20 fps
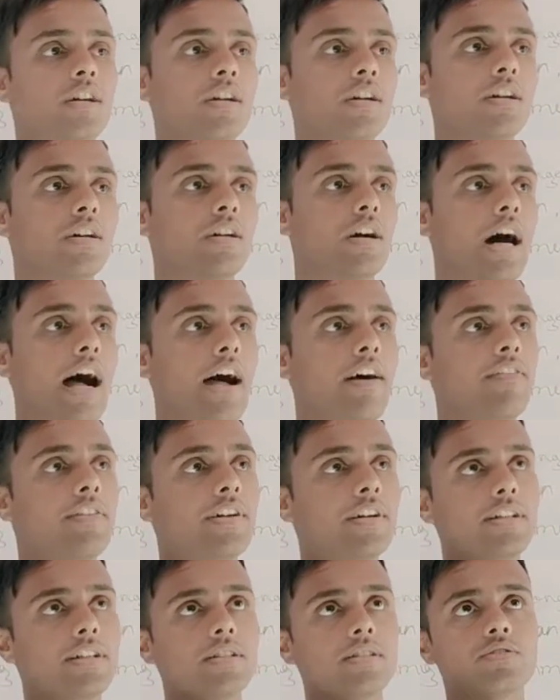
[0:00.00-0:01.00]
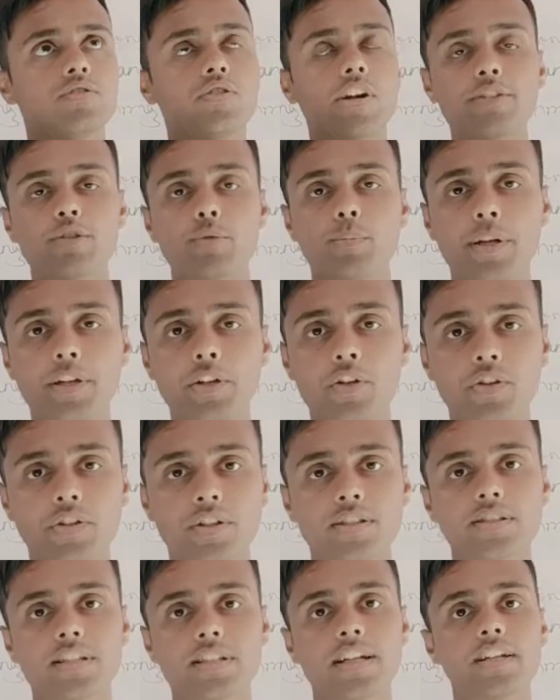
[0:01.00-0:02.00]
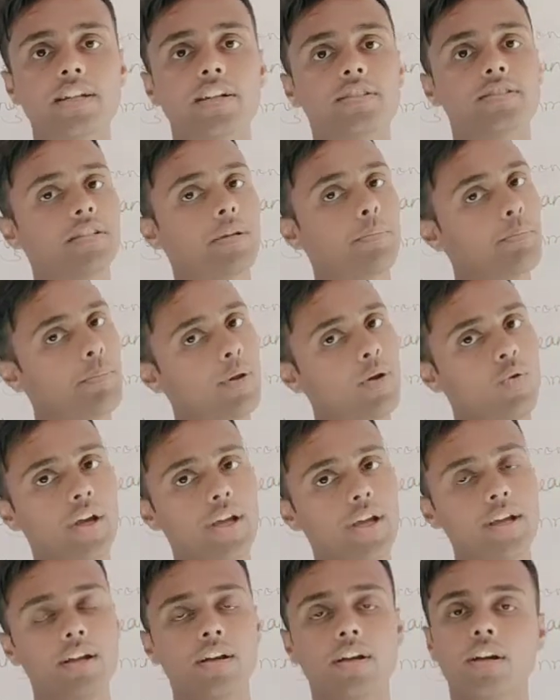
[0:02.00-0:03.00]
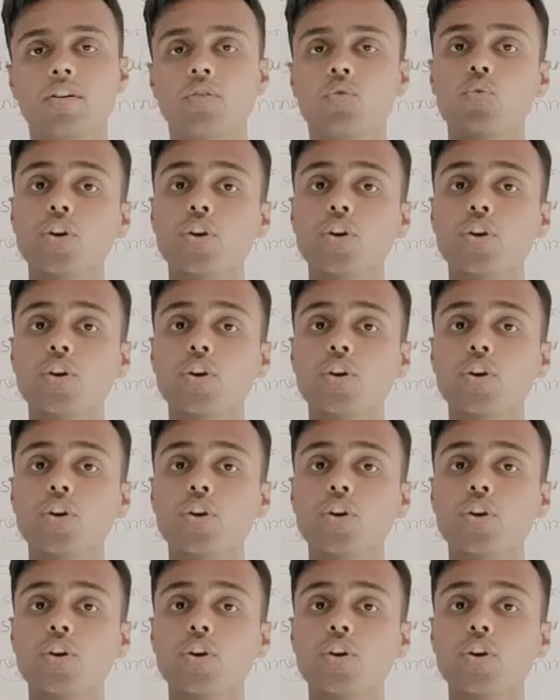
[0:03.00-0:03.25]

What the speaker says: I will try to make you understand in a simple way,